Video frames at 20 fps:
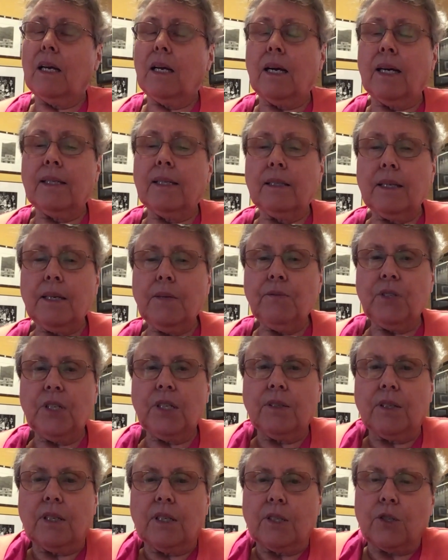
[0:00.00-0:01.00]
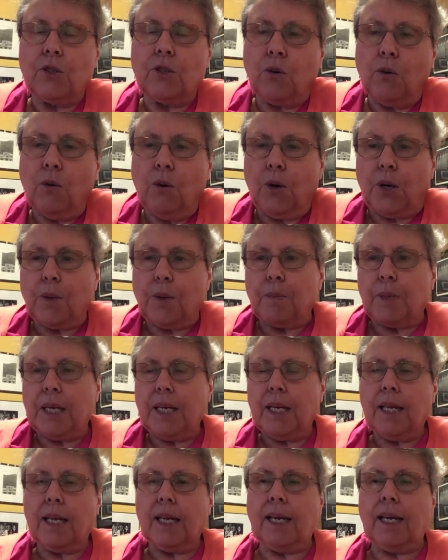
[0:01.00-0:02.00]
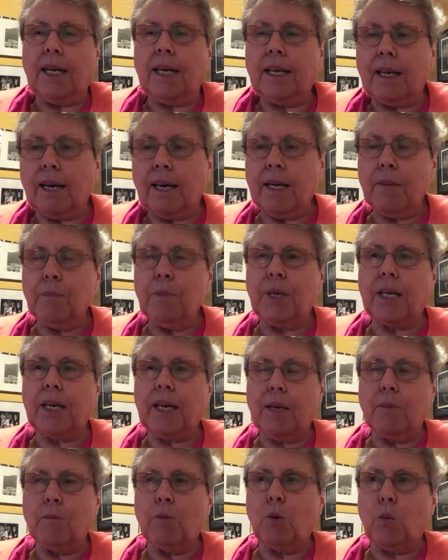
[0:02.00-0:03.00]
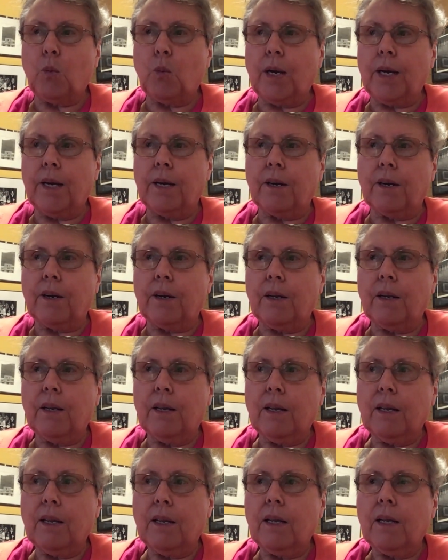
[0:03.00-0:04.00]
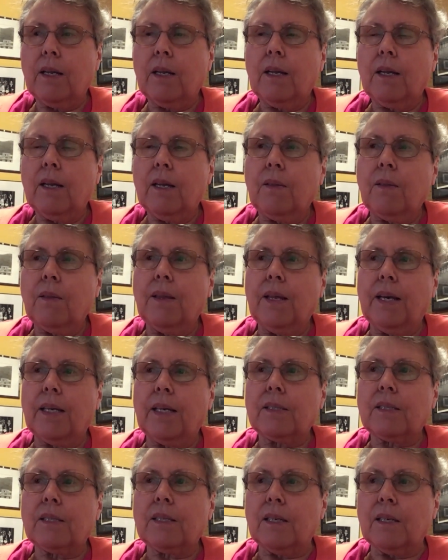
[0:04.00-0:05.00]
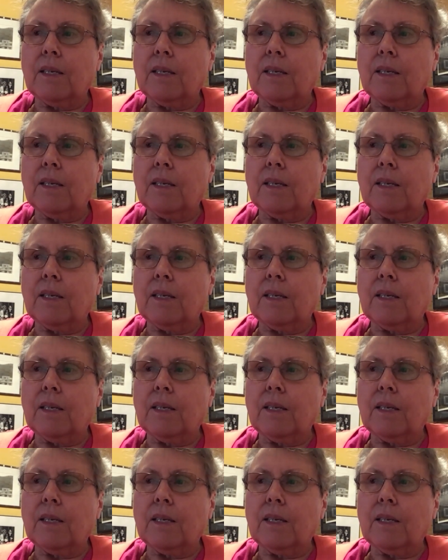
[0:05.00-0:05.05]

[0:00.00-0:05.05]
lived in the dorm and I became aware that